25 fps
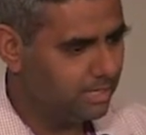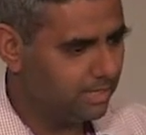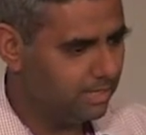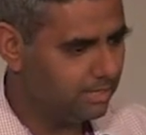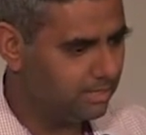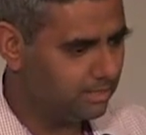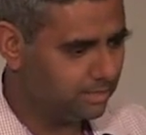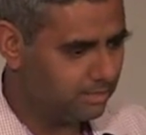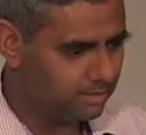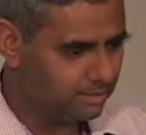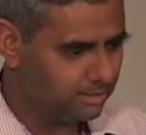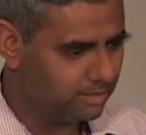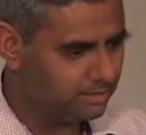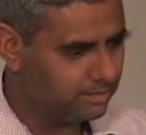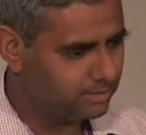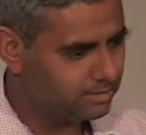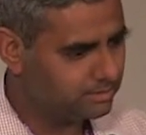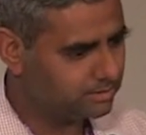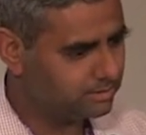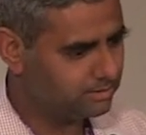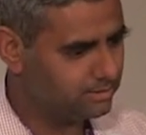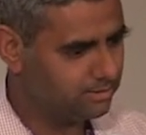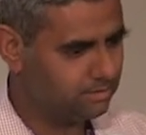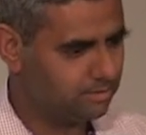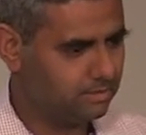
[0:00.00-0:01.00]
And the other
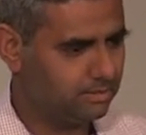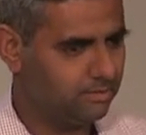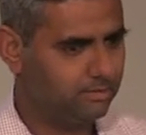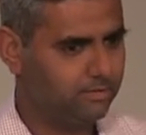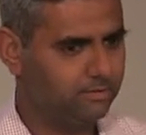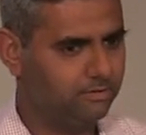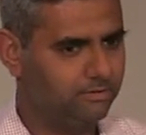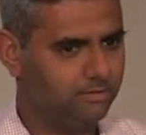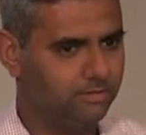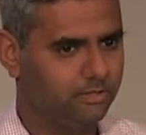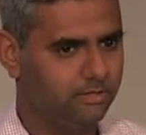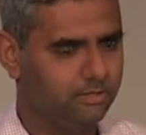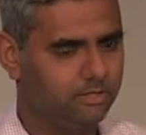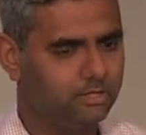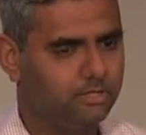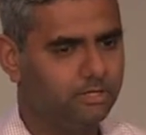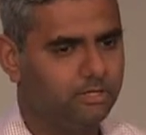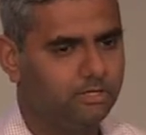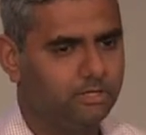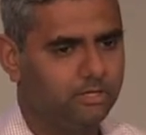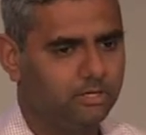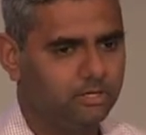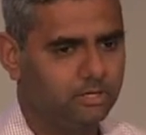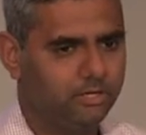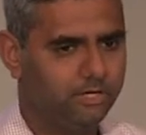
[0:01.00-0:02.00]
is you're
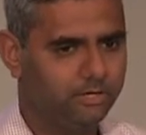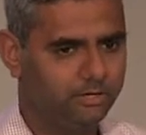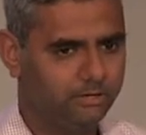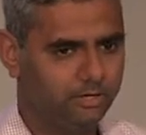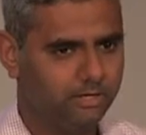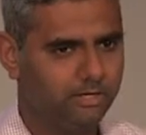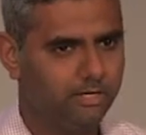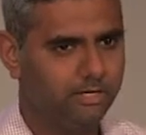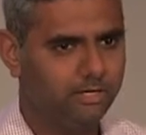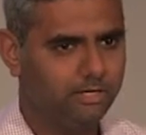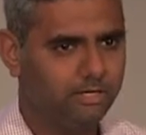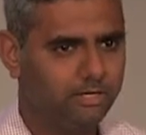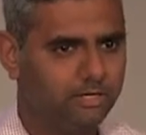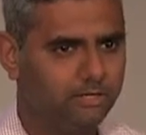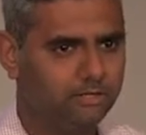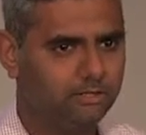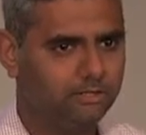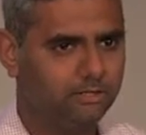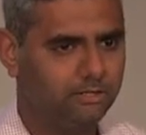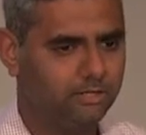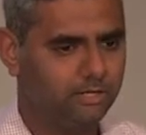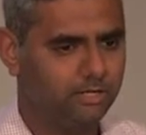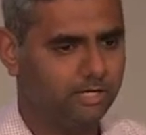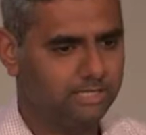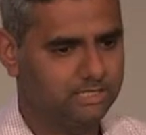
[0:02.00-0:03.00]

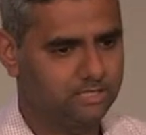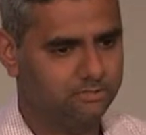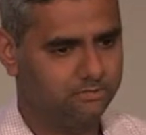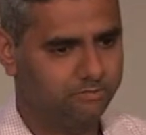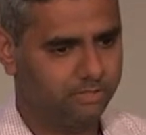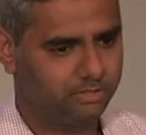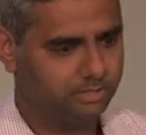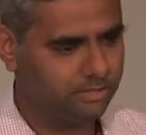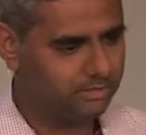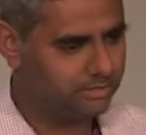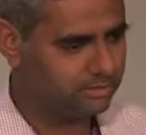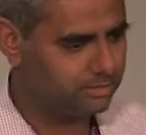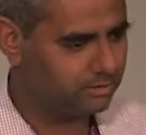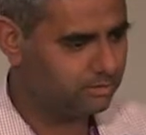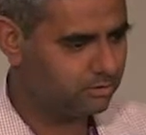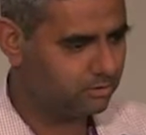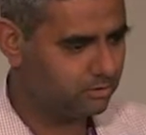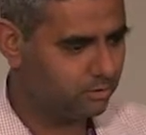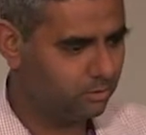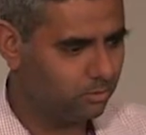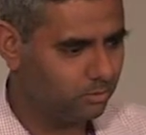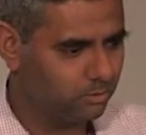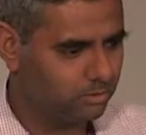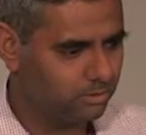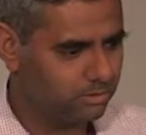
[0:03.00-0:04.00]
integrating the classification
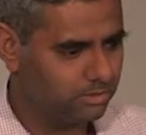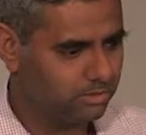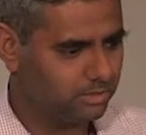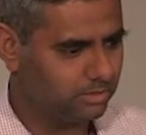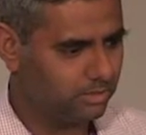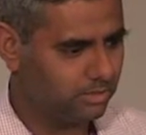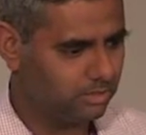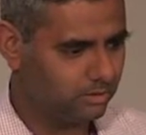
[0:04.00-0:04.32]
scores